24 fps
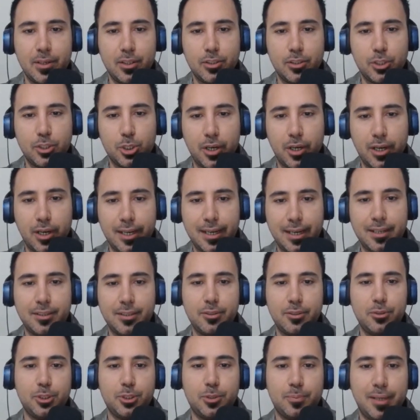
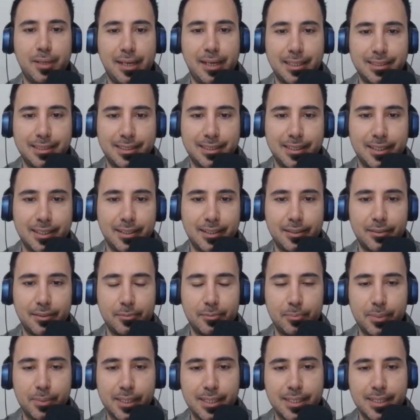triangles passing
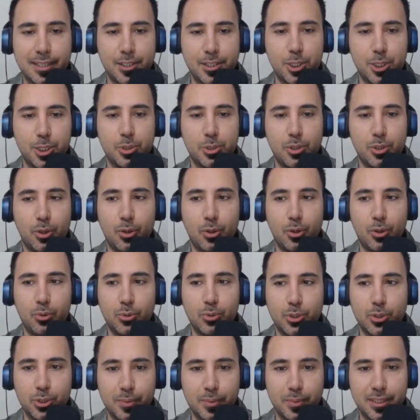P should
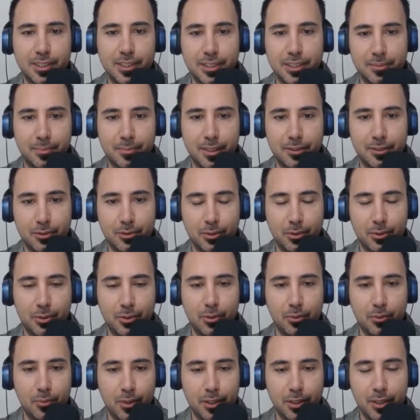also be
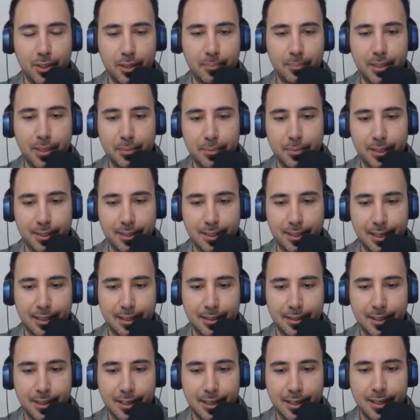symmetrical. What do I mean by that?
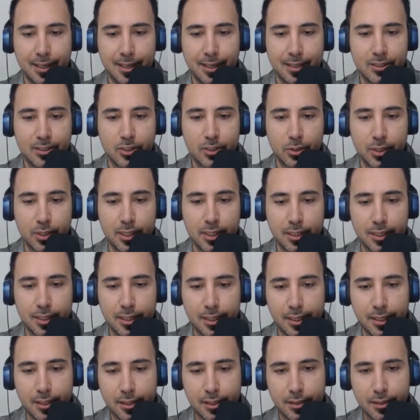So
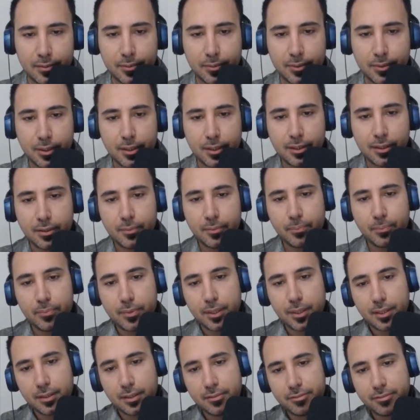here,
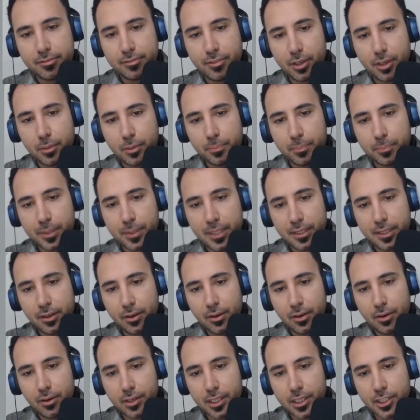from
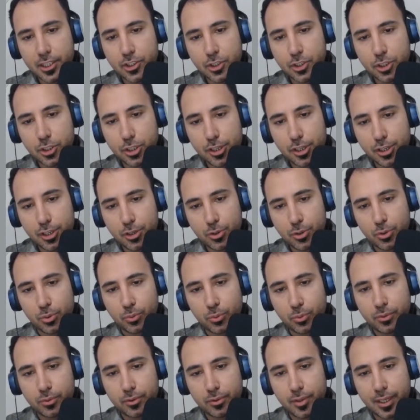PR is 2,
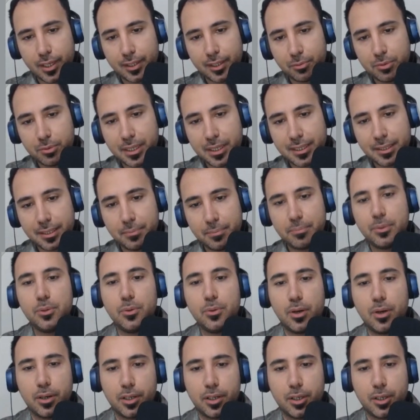right? Red and
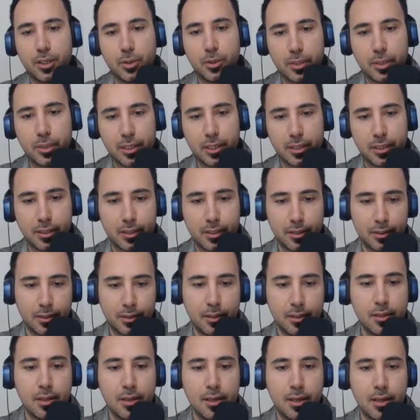blue are going here.
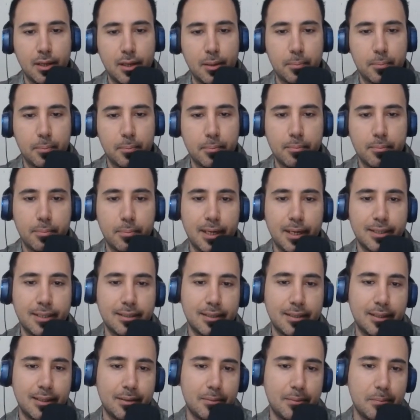
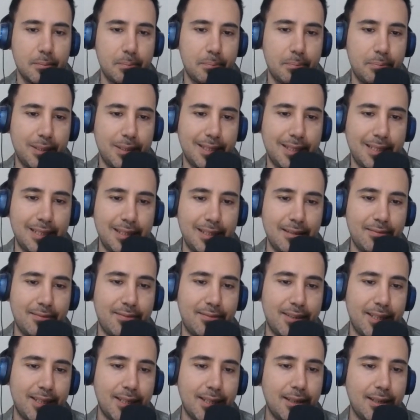But
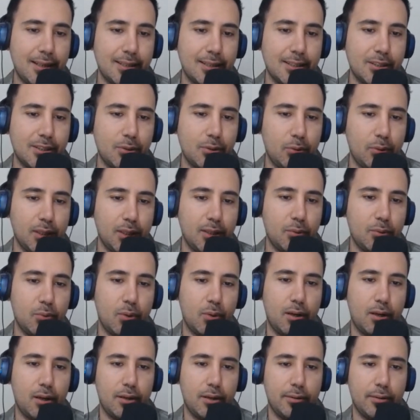PV is only
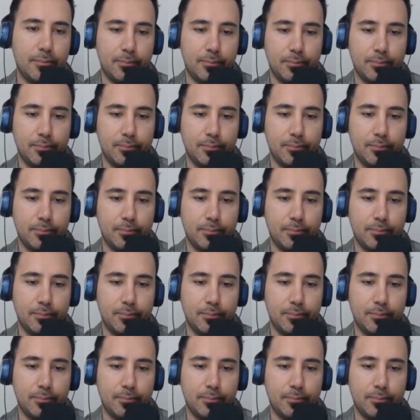1.